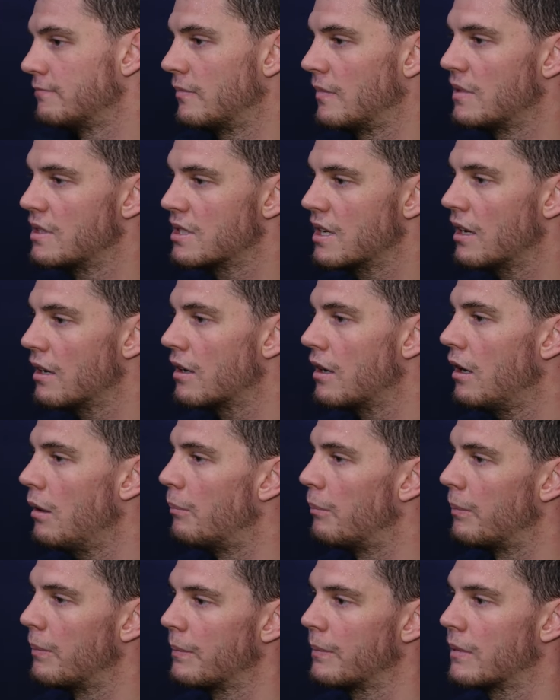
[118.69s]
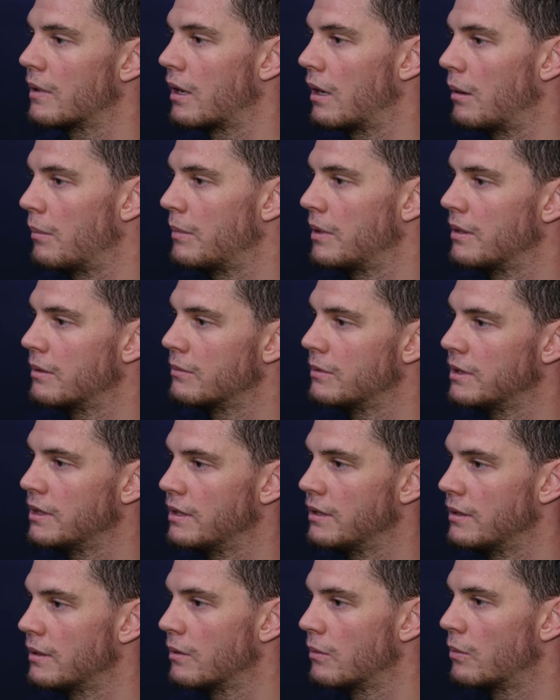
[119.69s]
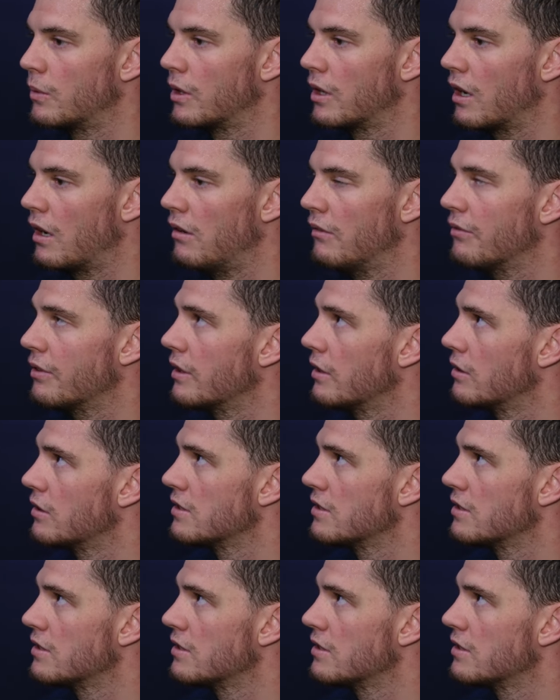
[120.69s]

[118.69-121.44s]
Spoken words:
it's got to come. I mean, we're confident in